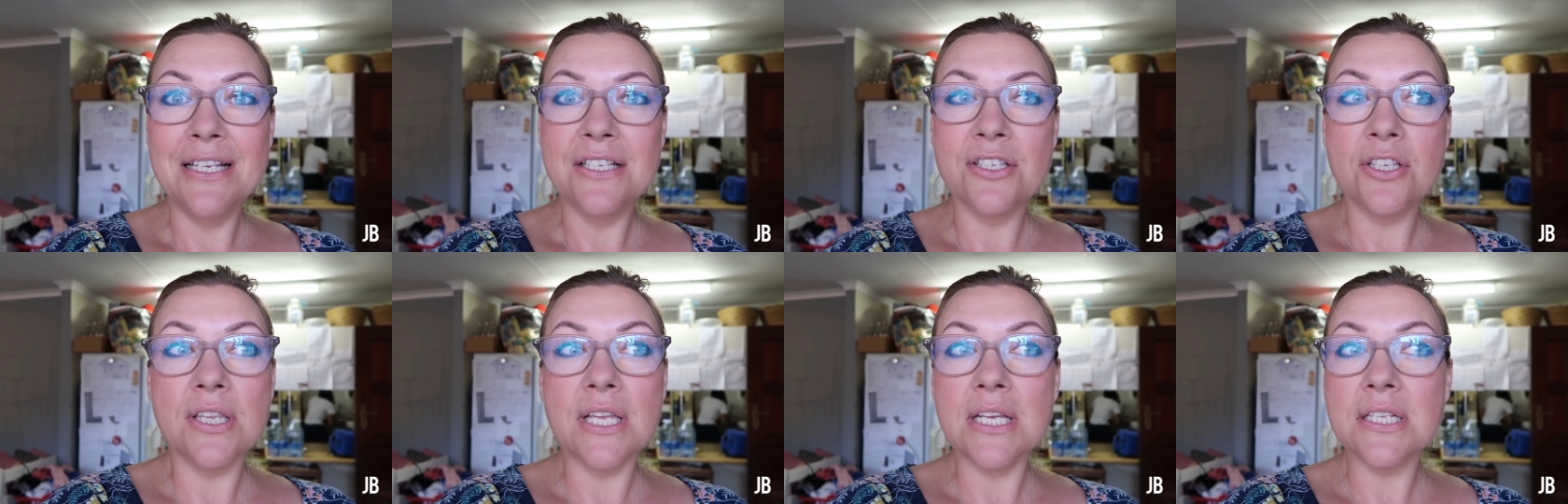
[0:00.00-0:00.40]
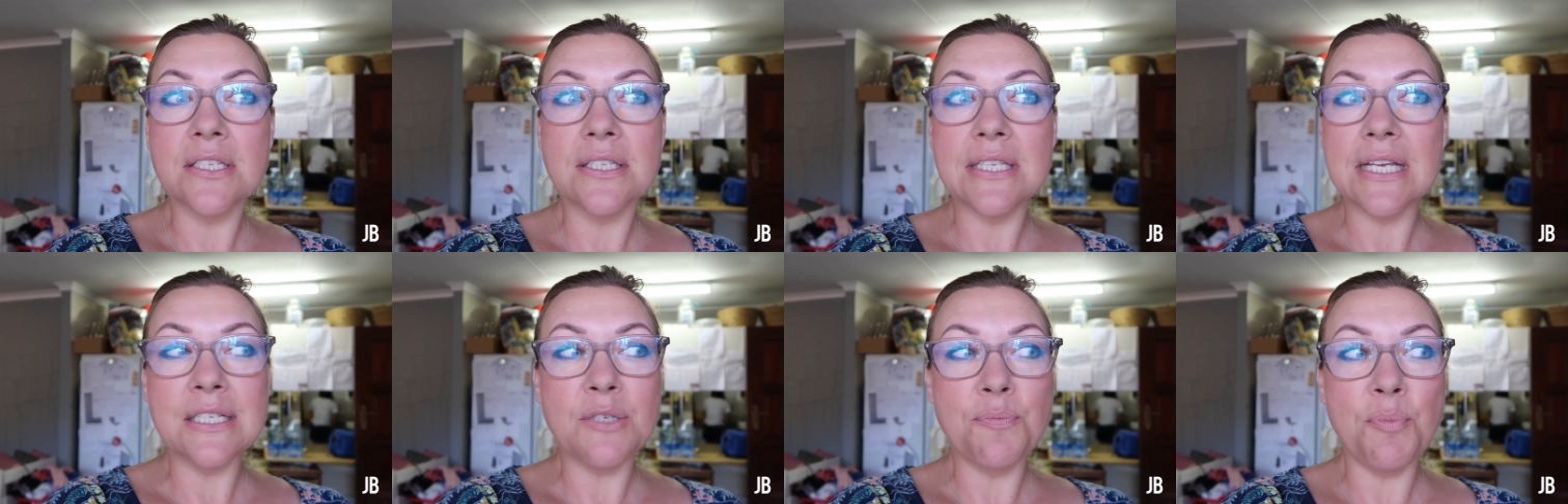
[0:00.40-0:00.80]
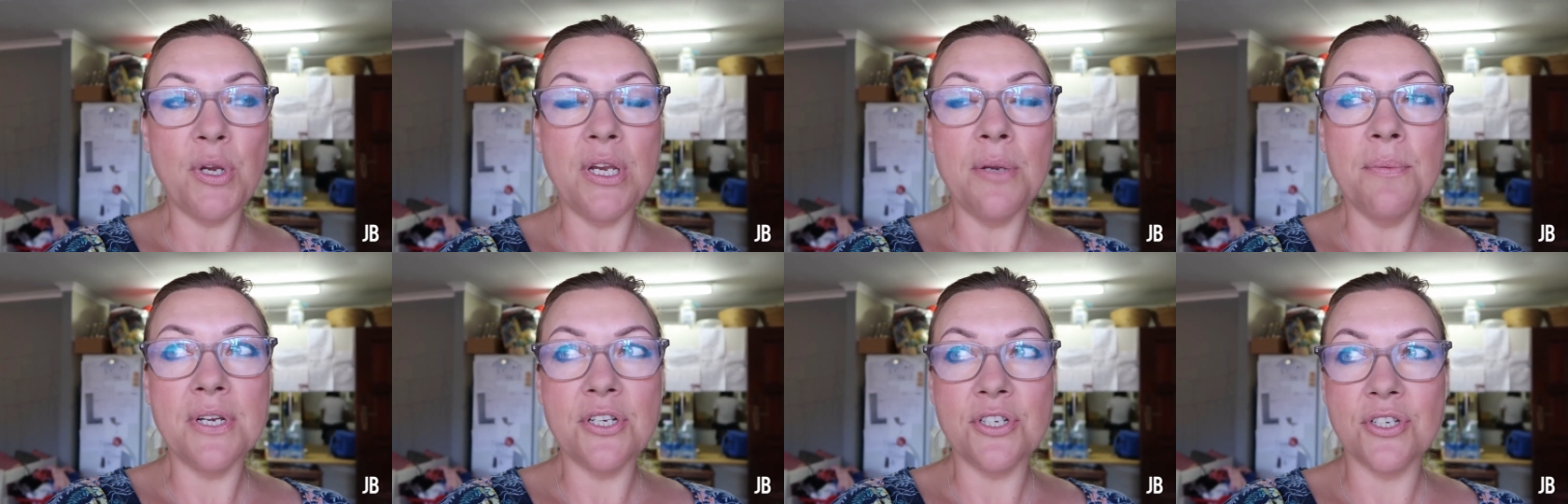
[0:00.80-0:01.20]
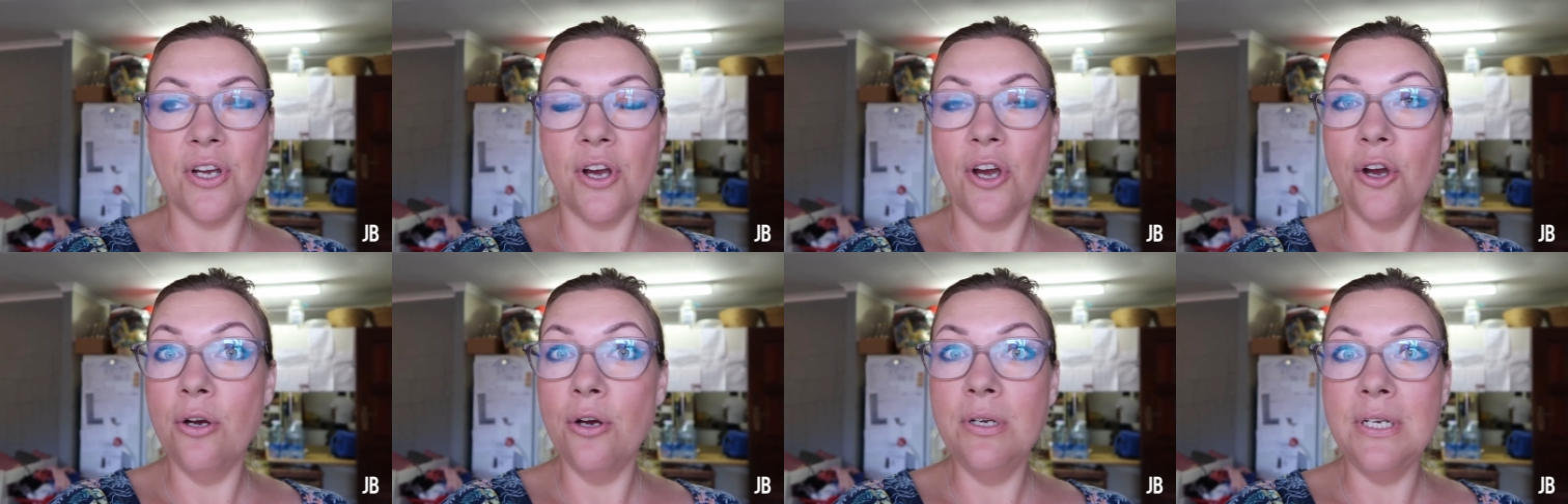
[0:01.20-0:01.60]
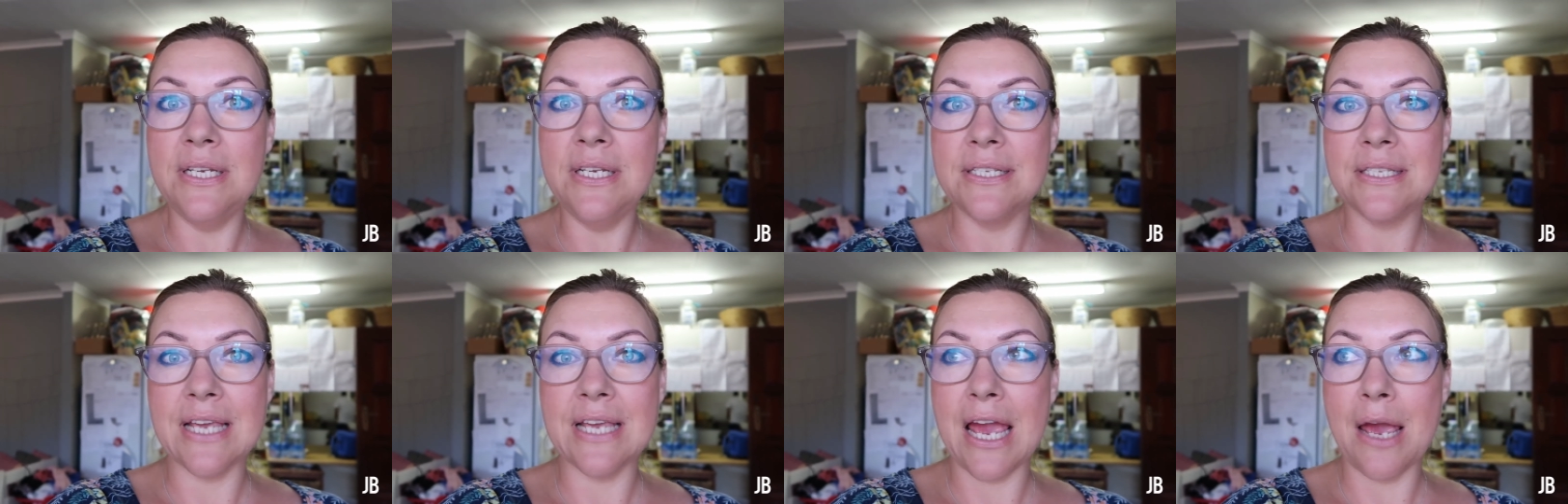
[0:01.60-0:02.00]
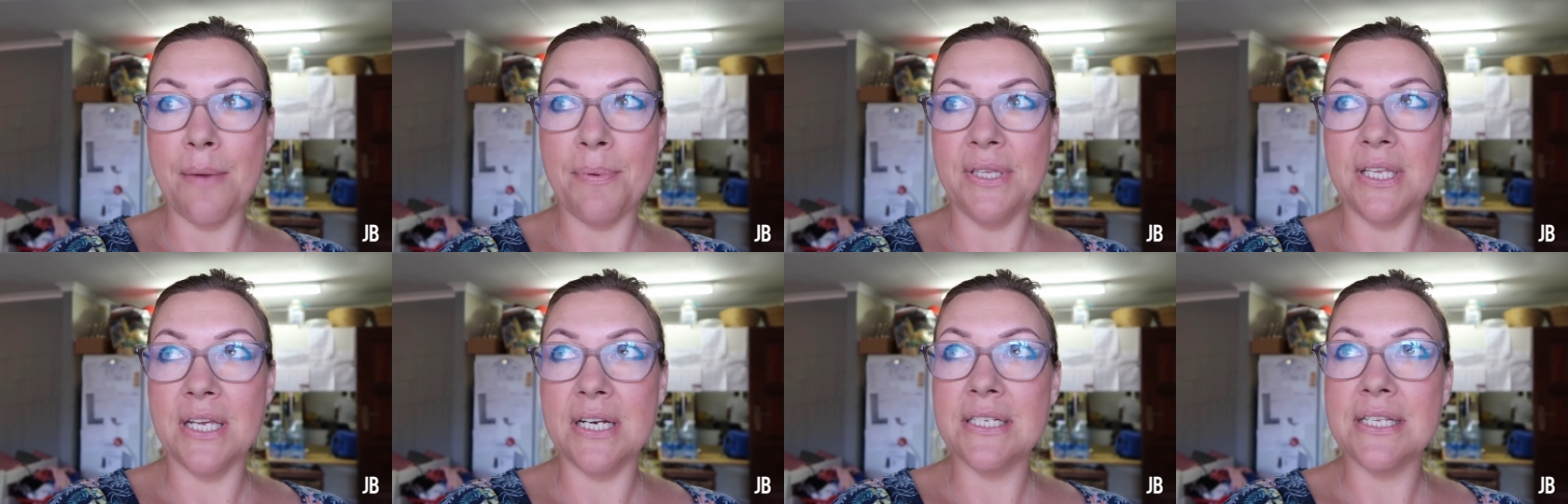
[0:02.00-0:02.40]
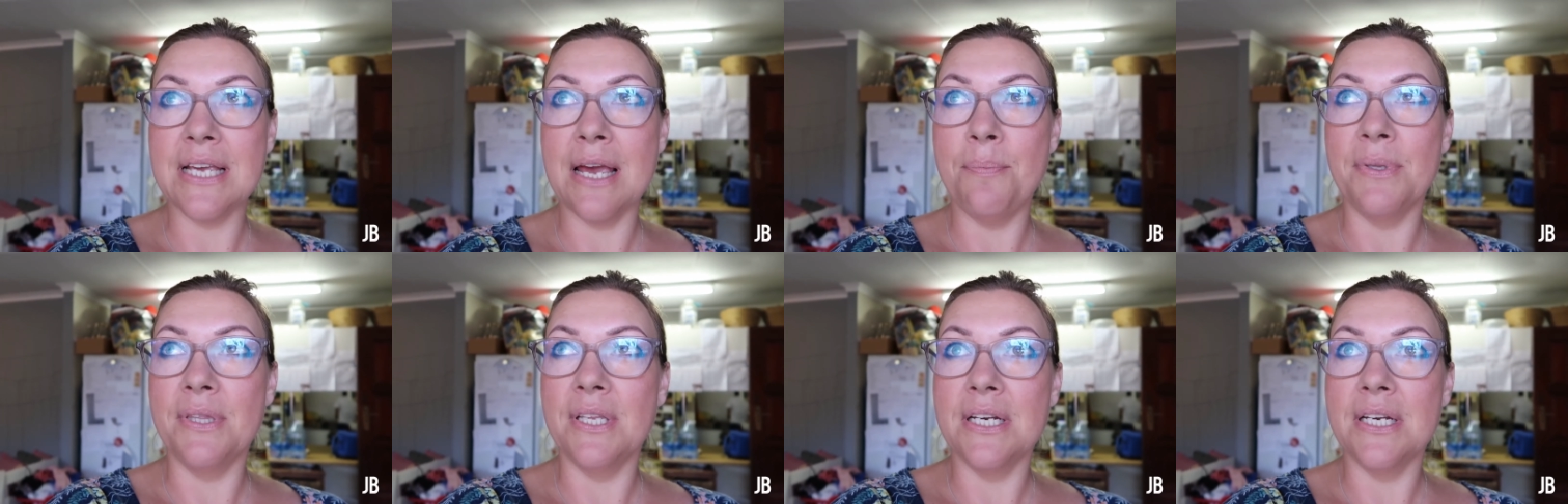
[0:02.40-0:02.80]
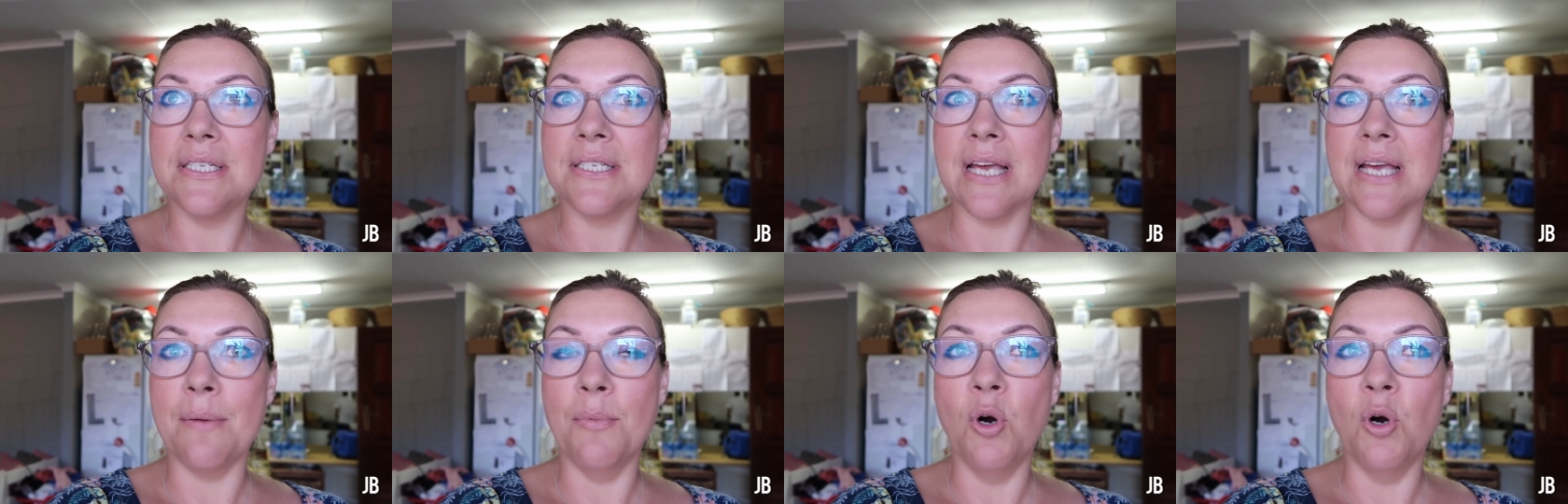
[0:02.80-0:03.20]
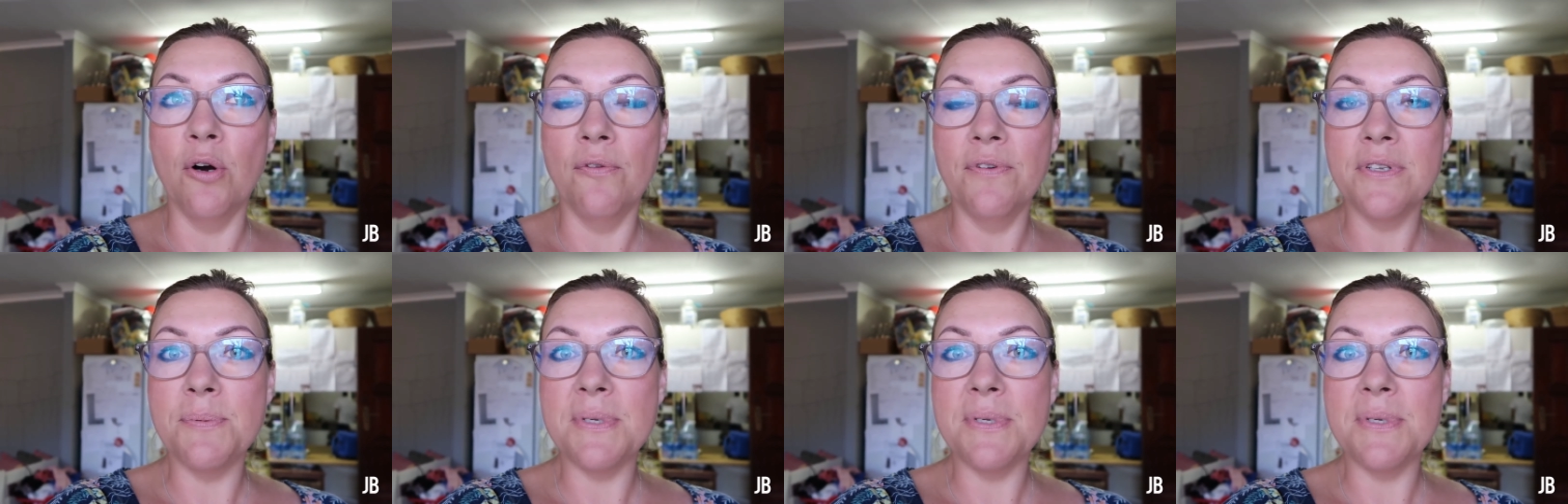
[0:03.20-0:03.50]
so that's that's pretty much only scabbing that has happened that has come off.